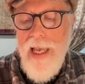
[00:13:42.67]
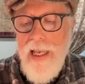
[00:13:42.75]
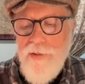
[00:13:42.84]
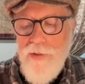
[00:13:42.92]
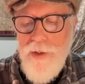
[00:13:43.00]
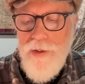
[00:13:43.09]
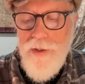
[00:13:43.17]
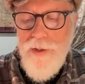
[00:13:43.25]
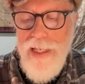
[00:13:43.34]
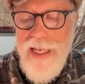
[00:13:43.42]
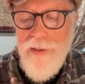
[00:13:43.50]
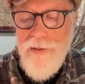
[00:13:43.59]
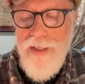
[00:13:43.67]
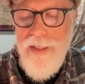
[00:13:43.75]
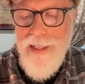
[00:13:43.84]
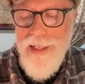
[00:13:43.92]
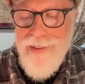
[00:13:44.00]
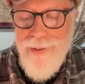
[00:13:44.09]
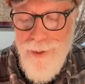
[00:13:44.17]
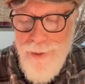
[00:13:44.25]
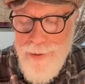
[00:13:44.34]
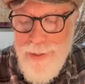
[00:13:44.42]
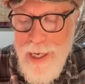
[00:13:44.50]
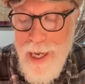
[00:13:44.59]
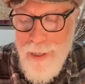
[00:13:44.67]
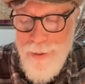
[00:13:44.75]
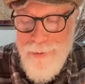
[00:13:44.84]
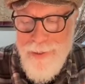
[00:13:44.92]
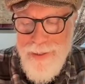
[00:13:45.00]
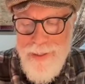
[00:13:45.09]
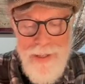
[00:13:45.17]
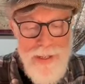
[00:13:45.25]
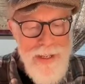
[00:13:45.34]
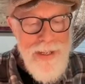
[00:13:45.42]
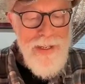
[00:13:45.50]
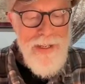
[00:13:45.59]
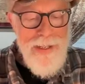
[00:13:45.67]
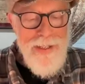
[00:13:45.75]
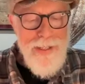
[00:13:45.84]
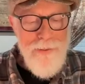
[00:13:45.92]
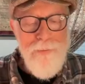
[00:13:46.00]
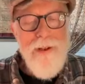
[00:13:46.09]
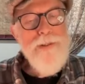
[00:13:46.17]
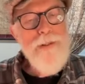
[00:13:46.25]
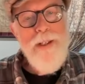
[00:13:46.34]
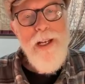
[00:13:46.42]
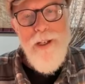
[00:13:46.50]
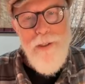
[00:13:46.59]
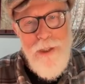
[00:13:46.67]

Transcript: As it turned out, it wasn't